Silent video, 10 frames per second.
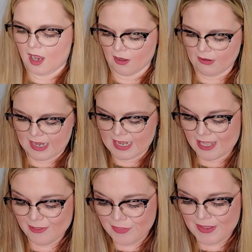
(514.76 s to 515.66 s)
All right,
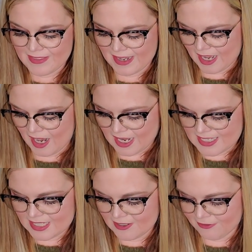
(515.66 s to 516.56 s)
another thing that I got
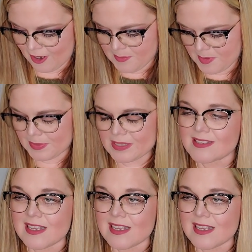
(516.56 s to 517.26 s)
from the bins.